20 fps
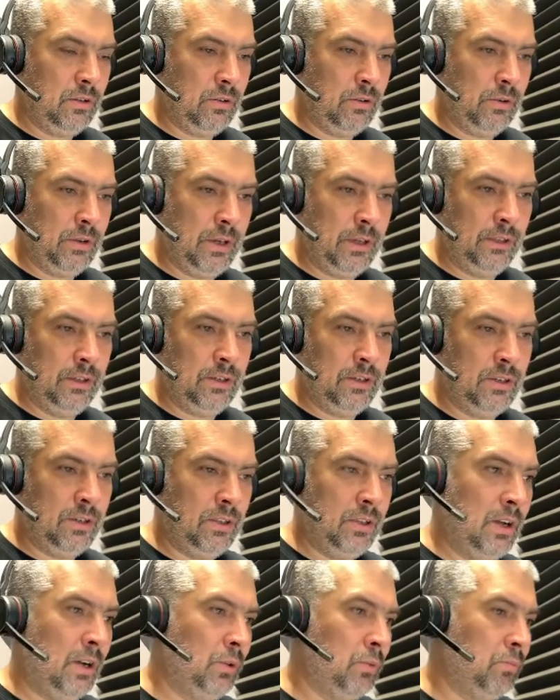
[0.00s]
Okay, this is
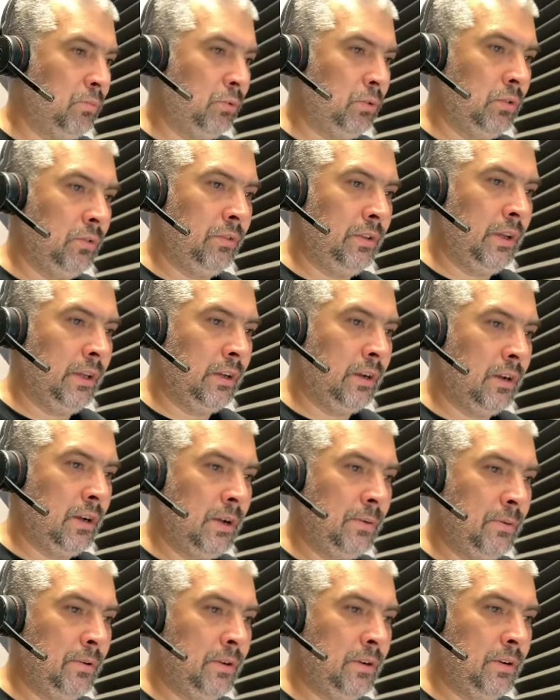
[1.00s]
the output of the other
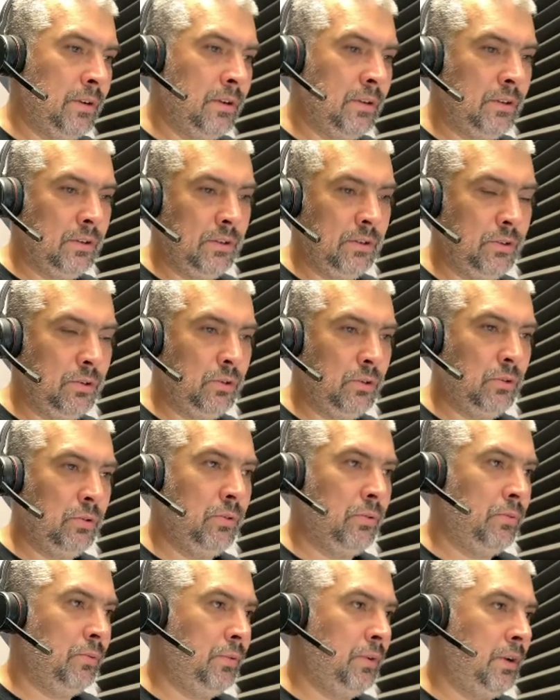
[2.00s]
camera,
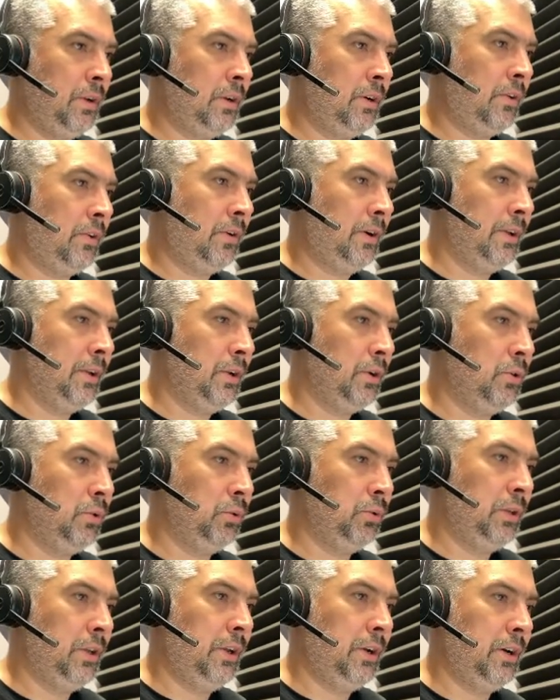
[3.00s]
so we are running
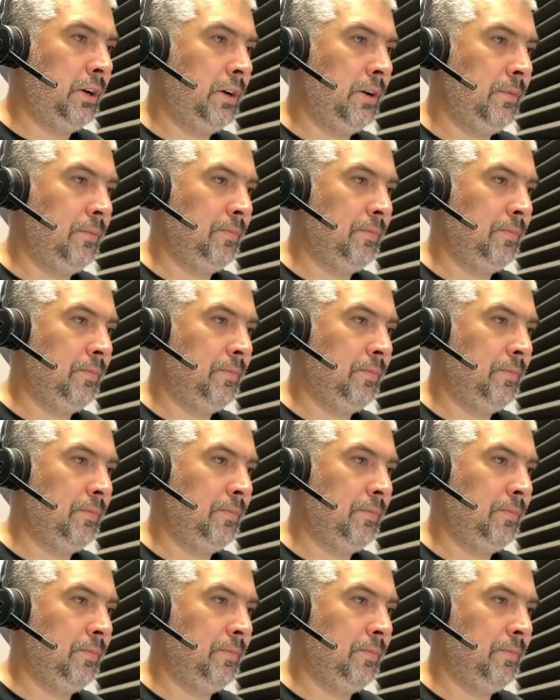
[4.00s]
good here.